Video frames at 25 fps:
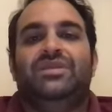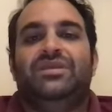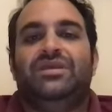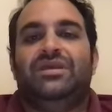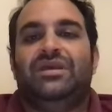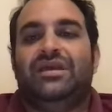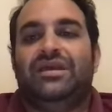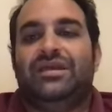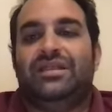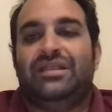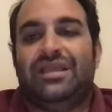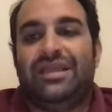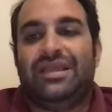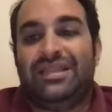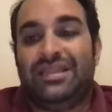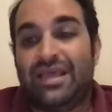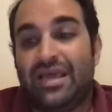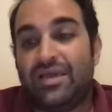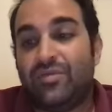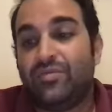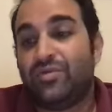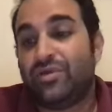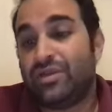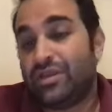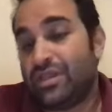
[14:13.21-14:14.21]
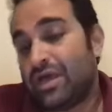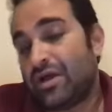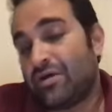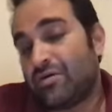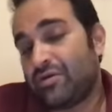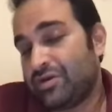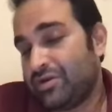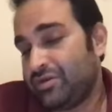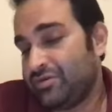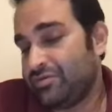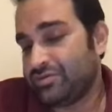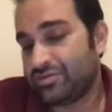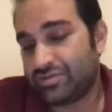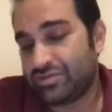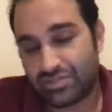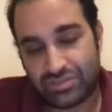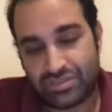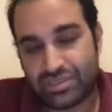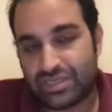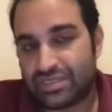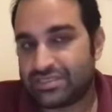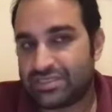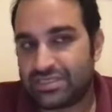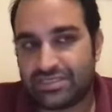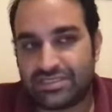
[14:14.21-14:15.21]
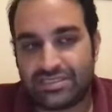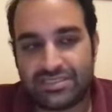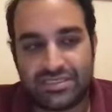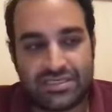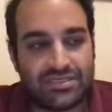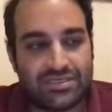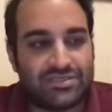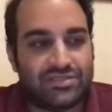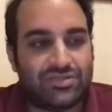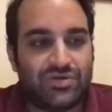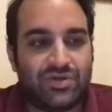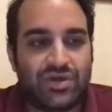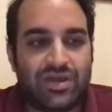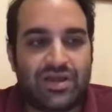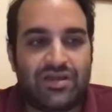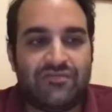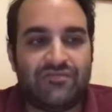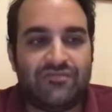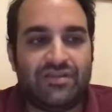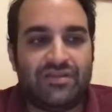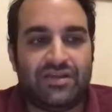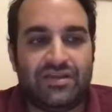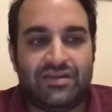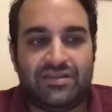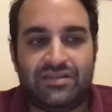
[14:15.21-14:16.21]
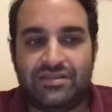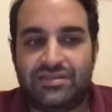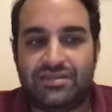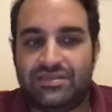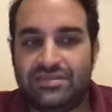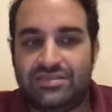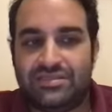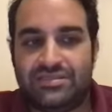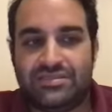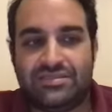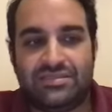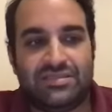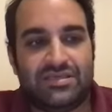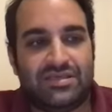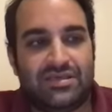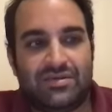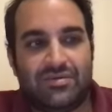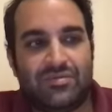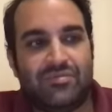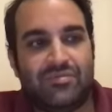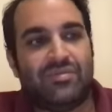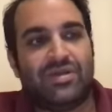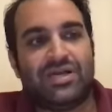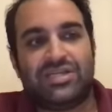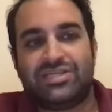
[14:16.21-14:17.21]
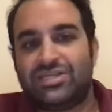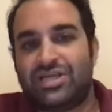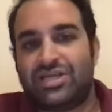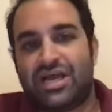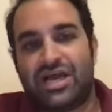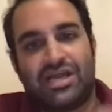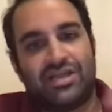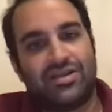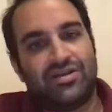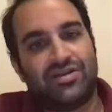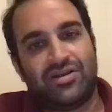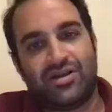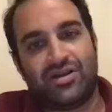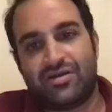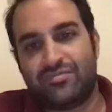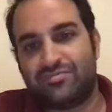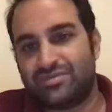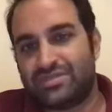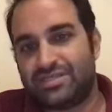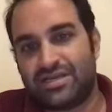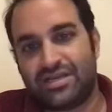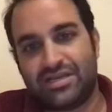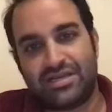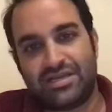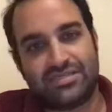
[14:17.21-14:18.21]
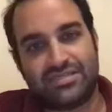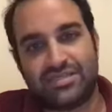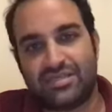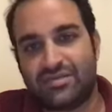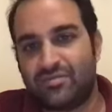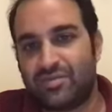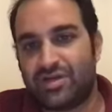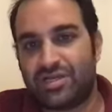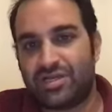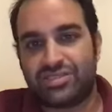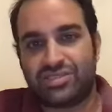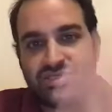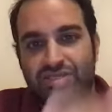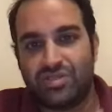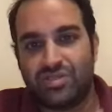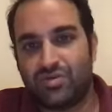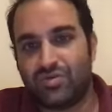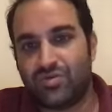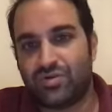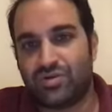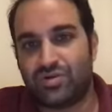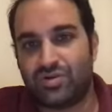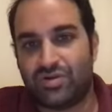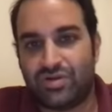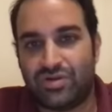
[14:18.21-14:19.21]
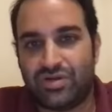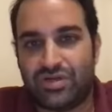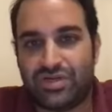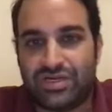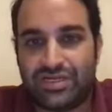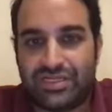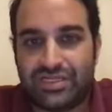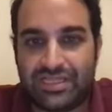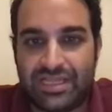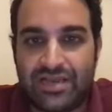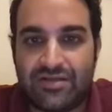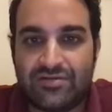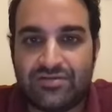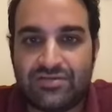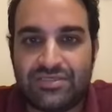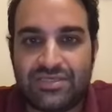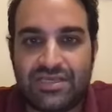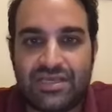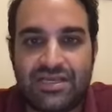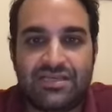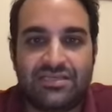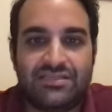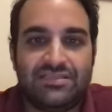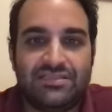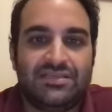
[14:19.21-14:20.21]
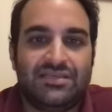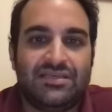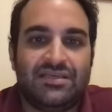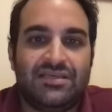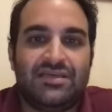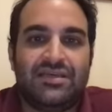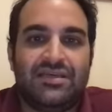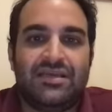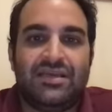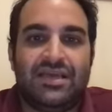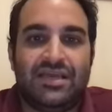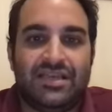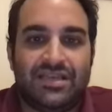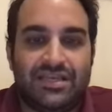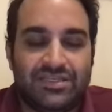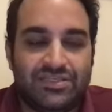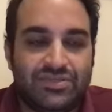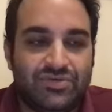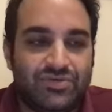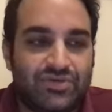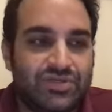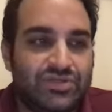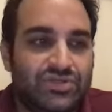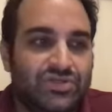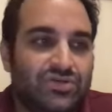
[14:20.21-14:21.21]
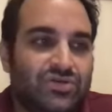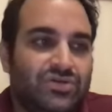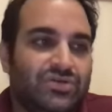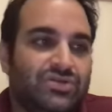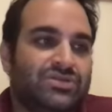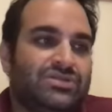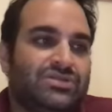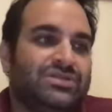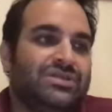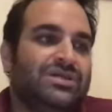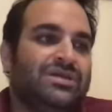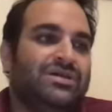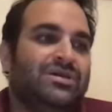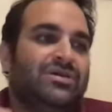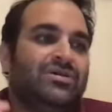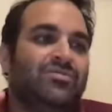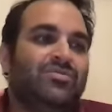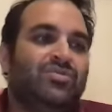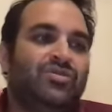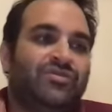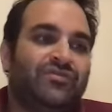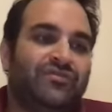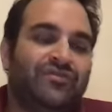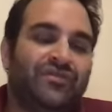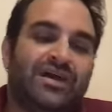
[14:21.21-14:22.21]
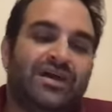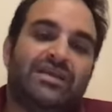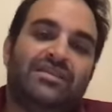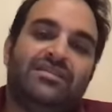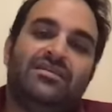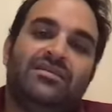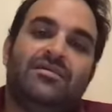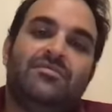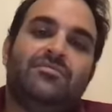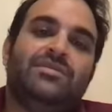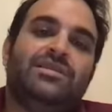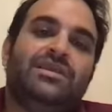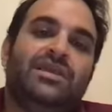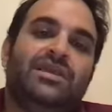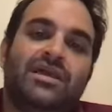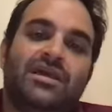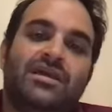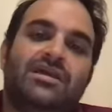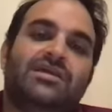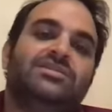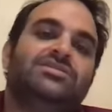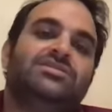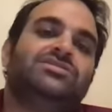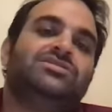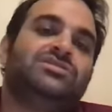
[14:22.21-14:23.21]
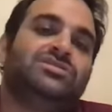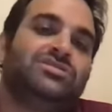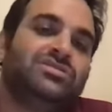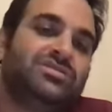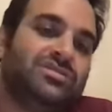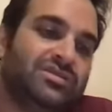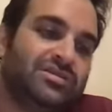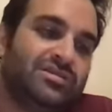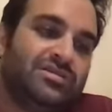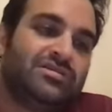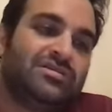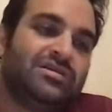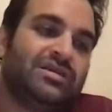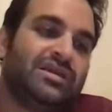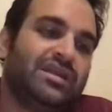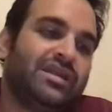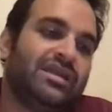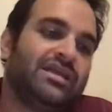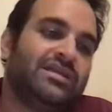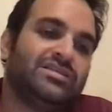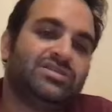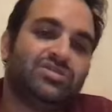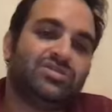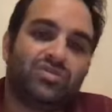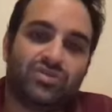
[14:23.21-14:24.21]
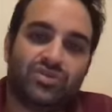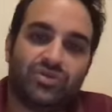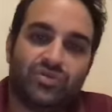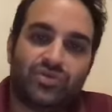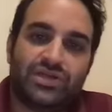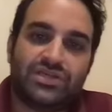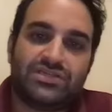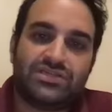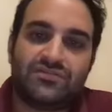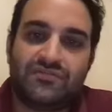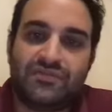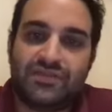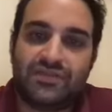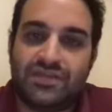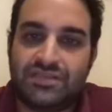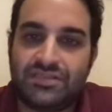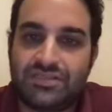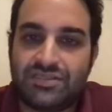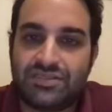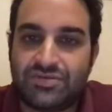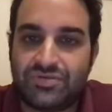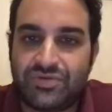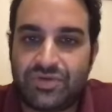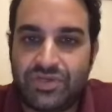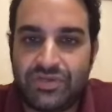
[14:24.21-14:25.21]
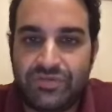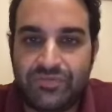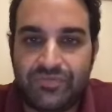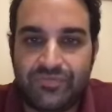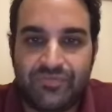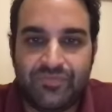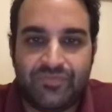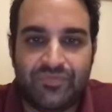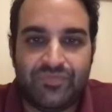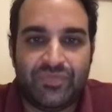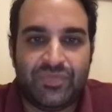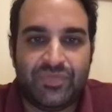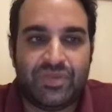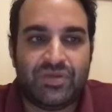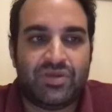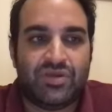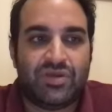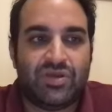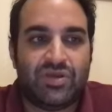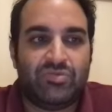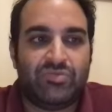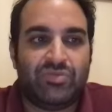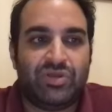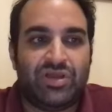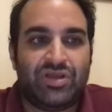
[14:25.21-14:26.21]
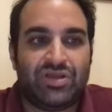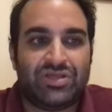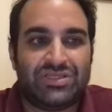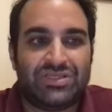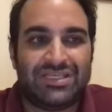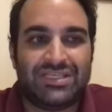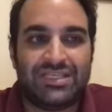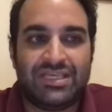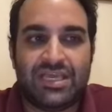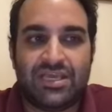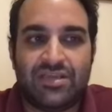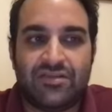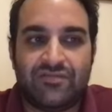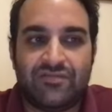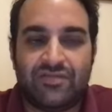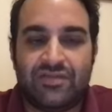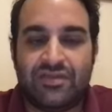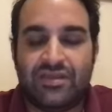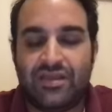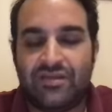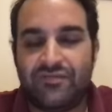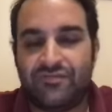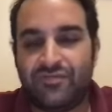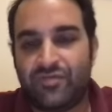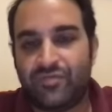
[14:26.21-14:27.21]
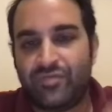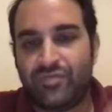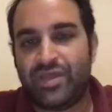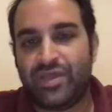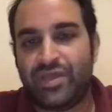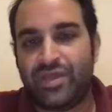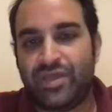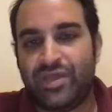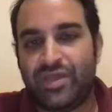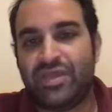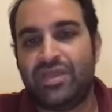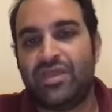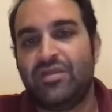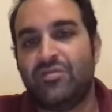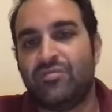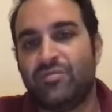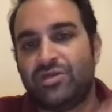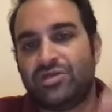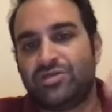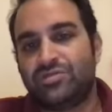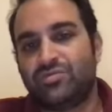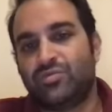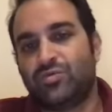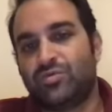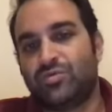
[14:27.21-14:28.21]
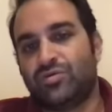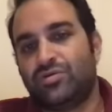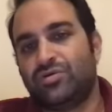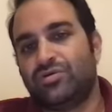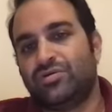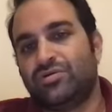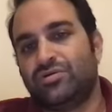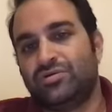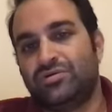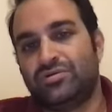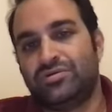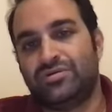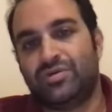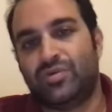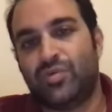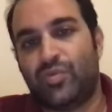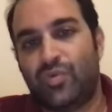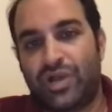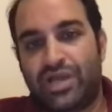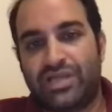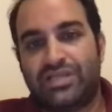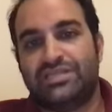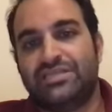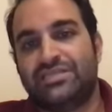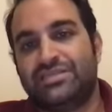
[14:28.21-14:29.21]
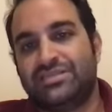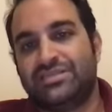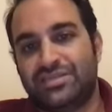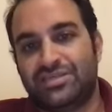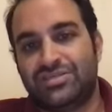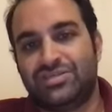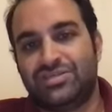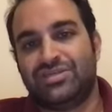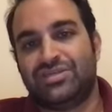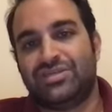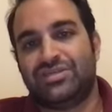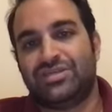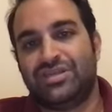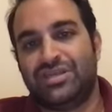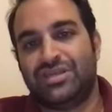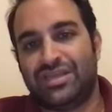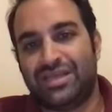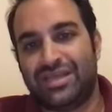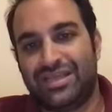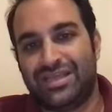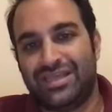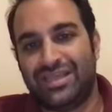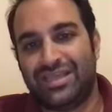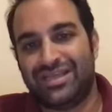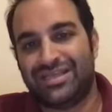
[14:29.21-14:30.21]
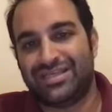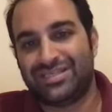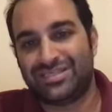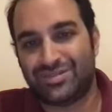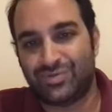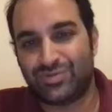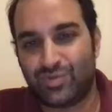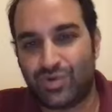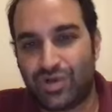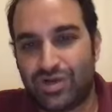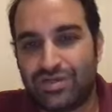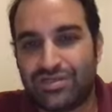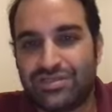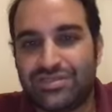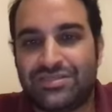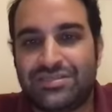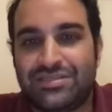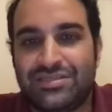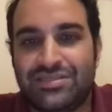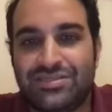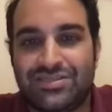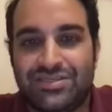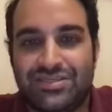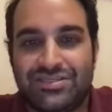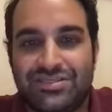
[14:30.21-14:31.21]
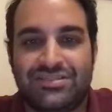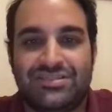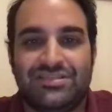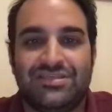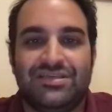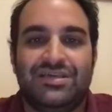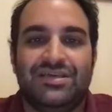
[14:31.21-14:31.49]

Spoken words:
And that would allow our users, as I said, to have like these much higher upsides and much lower downsides, and as a result provide them the edge against all the rest of the industry, because at the end of the day, if you're making much more right decision and less wrong decisions,